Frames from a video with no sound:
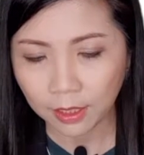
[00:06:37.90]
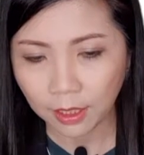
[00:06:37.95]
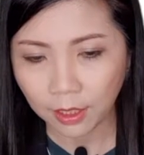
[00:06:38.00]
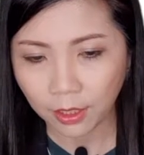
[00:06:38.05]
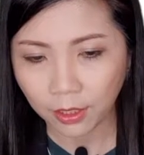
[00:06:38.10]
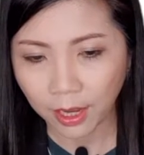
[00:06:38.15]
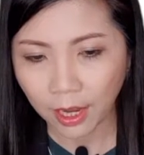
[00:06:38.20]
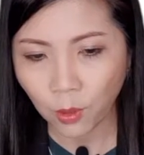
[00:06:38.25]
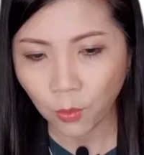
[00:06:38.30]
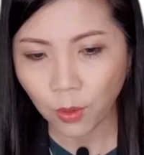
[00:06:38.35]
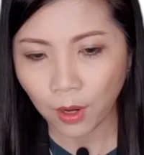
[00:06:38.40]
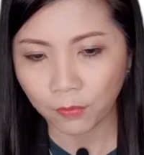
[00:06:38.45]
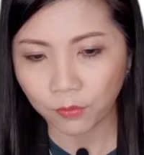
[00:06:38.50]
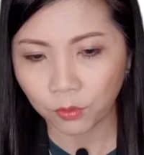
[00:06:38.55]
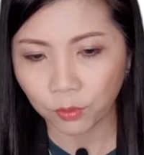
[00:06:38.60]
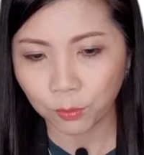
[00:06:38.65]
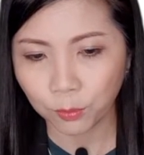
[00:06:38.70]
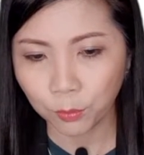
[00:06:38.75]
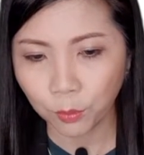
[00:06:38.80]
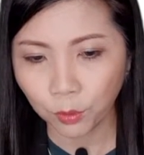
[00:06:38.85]
okay, we have
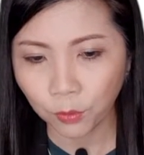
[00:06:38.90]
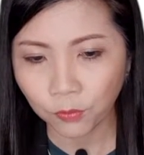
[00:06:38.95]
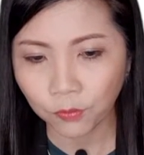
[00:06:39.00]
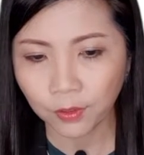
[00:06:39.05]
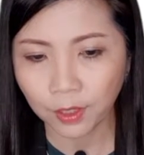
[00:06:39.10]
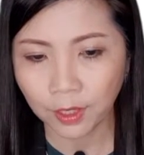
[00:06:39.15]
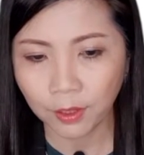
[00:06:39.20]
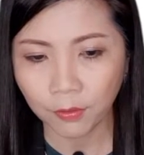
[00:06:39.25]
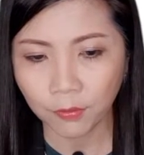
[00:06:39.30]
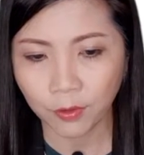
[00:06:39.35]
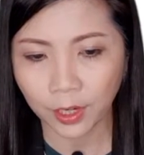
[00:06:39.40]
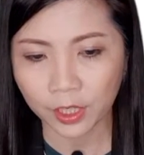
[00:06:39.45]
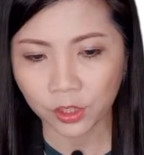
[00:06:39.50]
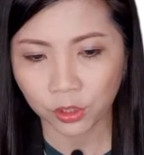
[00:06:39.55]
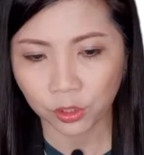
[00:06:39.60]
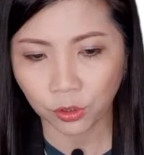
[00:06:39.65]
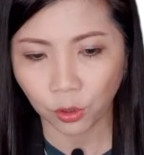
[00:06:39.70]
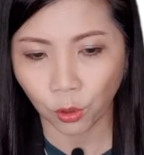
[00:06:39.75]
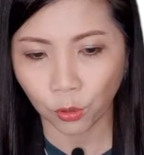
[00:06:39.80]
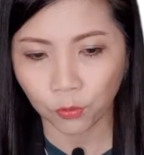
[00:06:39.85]
to move the
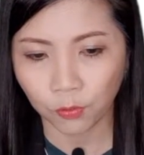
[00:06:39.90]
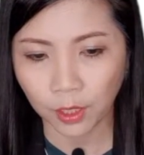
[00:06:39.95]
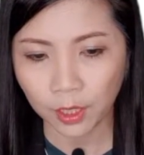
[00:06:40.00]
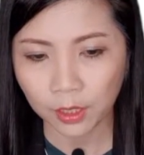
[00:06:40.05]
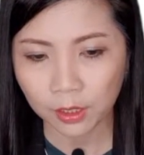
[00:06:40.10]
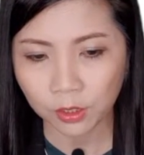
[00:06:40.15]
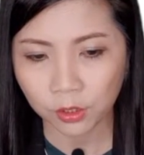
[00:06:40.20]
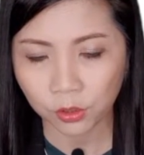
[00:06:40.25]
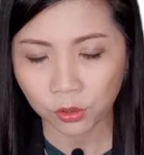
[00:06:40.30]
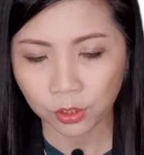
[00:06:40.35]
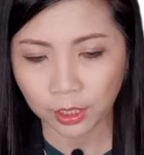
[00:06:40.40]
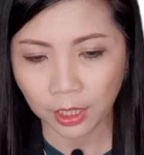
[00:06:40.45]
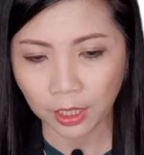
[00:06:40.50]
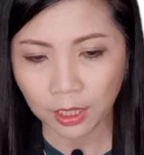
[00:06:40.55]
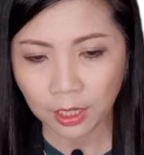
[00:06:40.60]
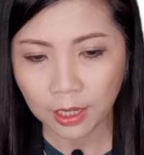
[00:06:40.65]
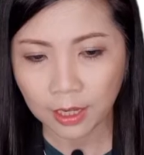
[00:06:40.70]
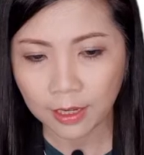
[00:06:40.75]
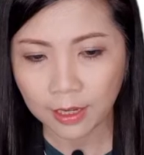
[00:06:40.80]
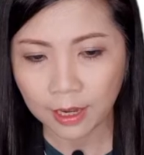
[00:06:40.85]
fraction over to the
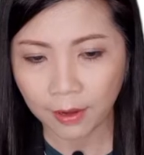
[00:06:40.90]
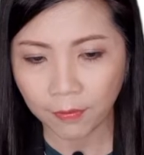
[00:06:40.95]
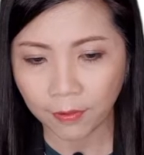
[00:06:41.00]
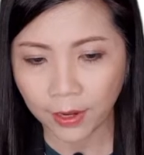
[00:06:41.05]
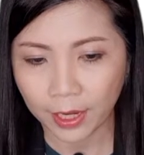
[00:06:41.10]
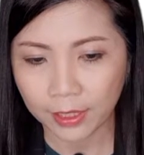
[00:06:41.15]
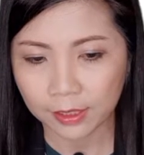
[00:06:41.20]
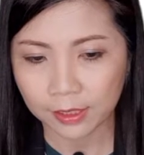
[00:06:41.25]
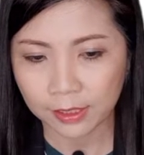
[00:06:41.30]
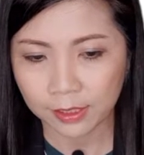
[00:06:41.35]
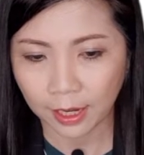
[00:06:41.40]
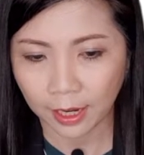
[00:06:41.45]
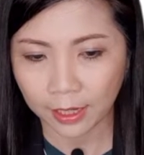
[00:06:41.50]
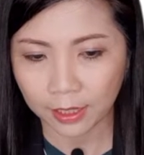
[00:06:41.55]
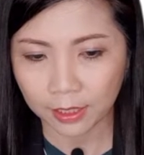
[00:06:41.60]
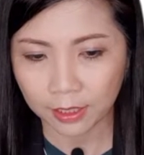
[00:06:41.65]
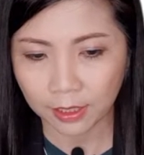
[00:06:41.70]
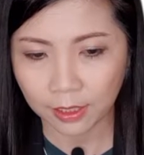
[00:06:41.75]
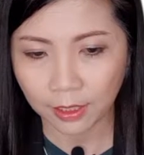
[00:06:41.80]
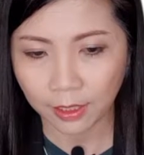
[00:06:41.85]
left-hand side,
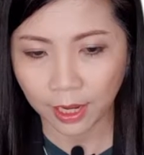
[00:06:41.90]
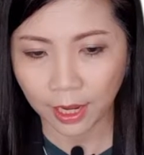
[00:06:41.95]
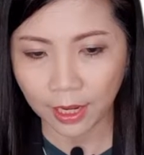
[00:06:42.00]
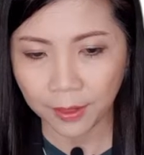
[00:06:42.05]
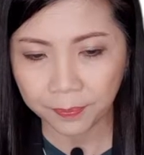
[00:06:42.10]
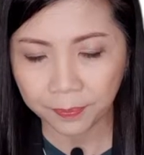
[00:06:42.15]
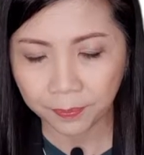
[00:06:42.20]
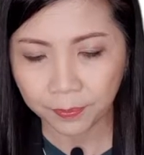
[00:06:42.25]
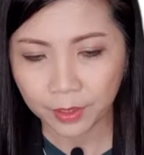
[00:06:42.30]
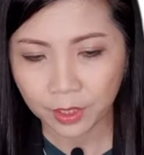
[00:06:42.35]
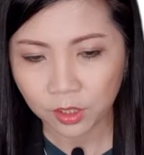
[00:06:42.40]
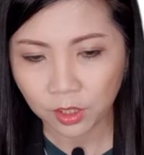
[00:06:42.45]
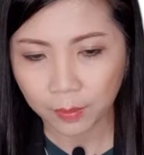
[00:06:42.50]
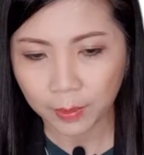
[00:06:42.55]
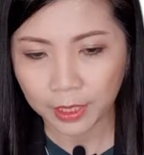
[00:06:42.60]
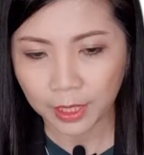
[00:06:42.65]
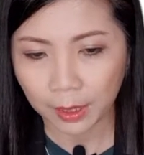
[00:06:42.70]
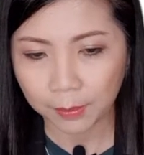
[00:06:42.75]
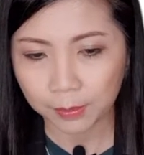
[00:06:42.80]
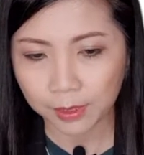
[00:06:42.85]
okay, so it
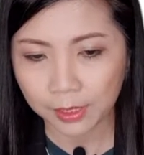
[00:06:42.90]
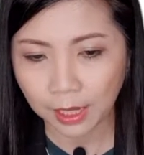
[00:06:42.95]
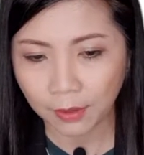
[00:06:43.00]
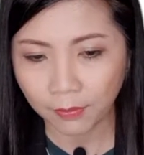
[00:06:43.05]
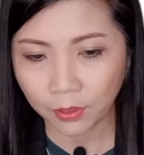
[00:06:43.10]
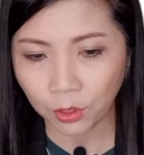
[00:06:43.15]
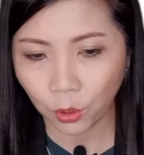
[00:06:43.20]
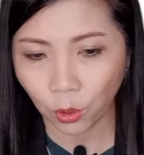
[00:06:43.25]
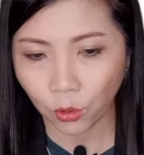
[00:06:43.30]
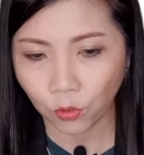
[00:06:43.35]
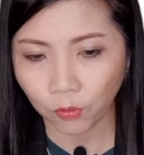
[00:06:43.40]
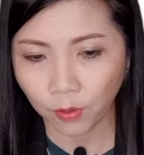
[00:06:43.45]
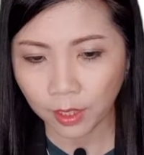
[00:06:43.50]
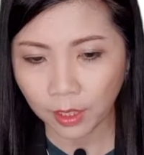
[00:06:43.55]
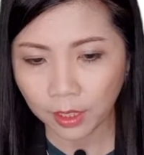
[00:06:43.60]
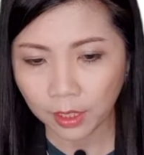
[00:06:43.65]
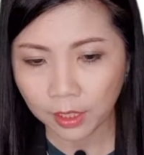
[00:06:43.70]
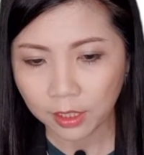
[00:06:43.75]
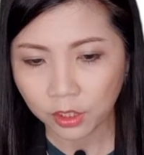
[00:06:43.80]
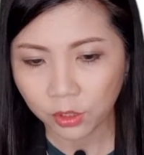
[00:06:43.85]
becomes 7 over
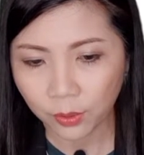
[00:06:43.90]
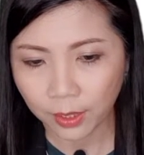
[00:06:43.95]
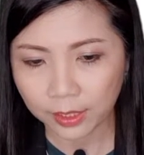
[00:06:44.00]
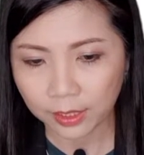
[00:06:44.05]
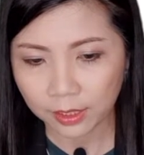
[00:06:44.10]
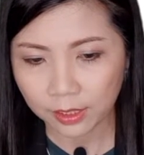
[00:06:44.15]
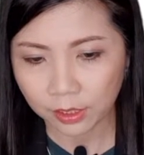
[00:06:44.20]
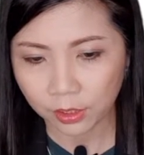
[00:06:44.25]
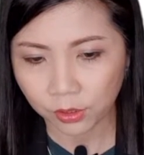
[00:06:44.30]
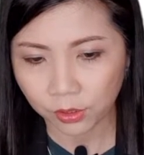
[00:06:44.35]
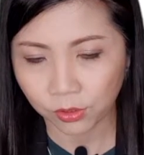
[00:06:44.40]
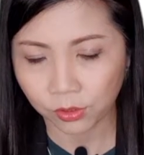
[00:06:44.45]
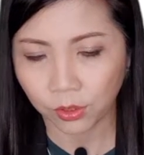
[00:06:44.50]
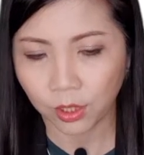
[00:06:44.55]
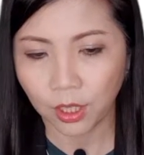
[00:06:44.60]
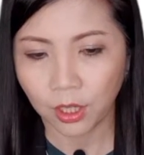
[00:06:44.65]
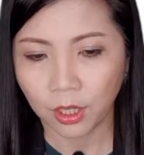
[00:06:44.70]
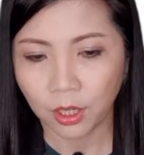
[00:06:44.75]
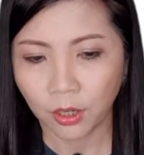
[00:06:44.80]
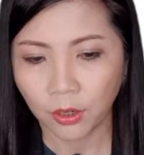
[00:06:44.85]
22,
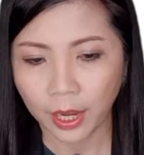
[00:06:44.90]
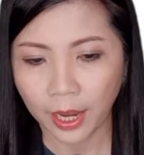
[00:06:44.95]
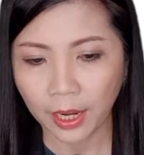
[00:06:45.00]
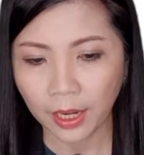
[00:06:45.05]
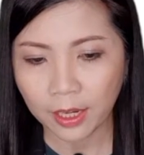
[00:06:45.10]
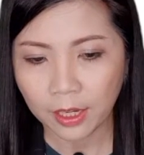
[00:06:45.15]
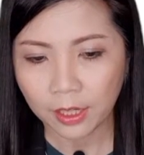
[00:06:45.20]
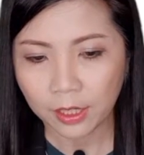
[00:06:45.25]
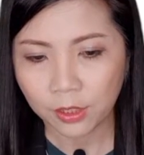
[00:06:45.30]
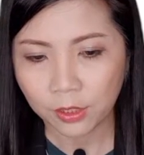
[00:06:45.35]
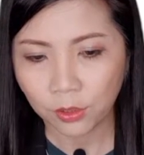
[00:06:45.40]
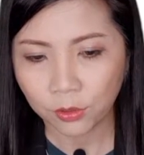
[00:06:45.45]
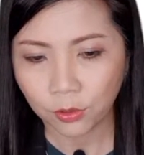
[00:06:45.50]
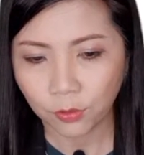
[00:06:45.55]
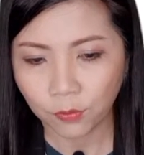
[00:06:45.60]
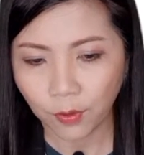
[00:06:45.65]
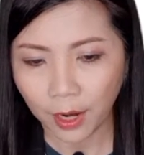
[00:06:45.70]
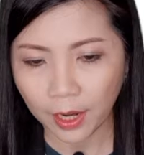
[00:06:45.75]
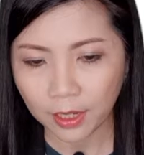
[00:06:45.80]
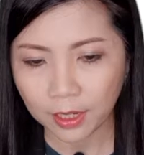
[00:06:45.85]
okay, so to
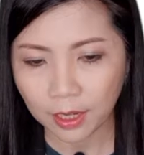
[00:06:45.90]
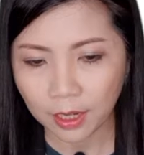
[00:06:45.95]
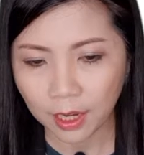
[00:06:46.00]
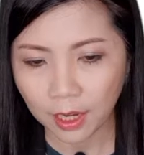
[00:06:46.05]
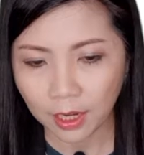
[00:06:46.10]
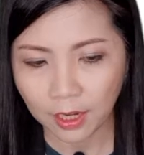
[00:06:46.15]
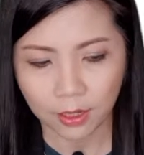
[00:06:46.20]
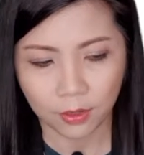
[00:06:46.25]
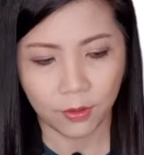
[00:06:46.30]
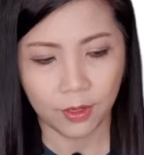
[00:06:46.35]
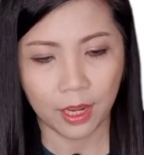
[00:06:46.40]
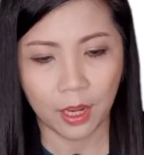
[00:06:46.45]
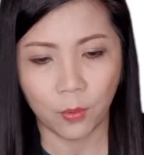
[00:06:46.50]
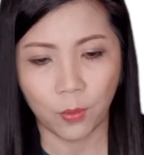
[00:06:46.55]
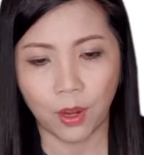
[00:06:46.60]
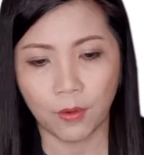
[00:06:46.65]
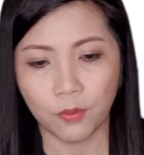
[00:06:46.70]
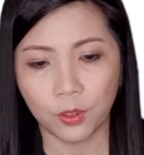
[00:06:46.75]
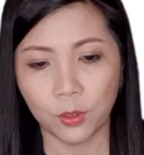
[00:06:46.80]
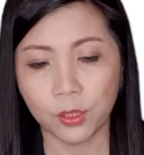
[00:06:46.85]
find d, okay, we
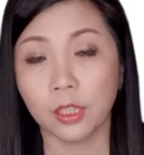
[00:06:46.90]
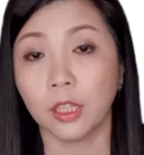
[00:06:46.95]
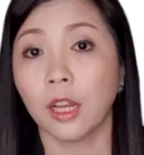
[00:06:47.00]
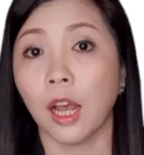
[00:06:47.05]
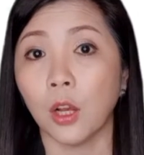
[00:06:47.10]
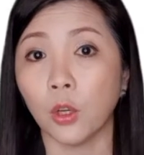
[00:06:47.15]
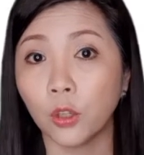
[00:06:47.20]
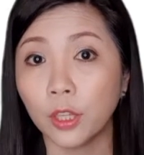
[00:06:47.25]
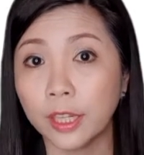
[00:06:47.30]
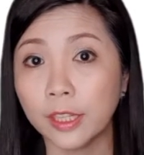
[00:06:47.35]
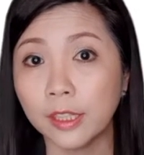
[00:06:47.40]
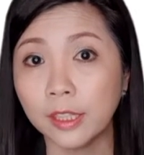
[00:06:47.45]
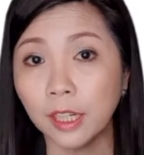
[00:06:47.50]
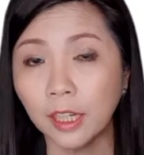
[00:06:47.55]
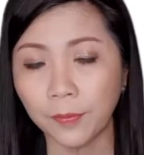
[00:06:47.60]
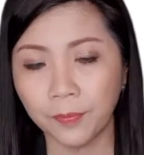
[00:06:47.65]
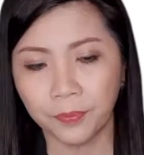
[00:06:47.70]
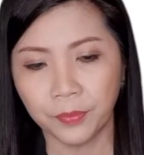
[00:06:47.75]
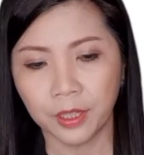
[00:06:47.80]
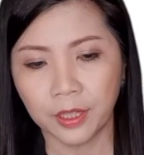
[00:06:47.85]
have to use the calculator,
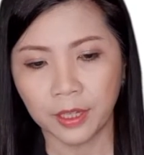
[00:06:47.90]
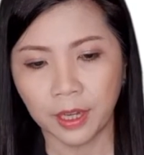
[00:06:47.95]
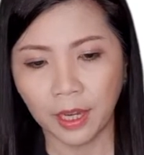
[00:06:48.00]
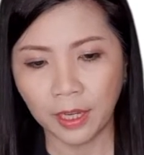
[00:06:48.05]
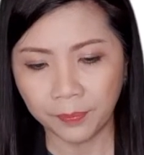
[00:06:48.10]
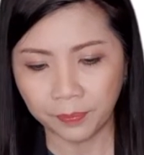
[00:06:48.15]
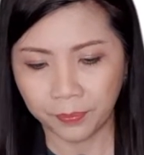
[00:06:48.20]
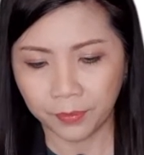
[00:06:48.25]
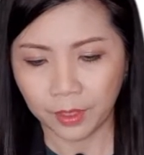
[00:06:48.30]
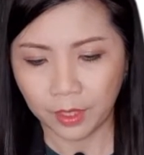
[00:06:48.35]
yeah,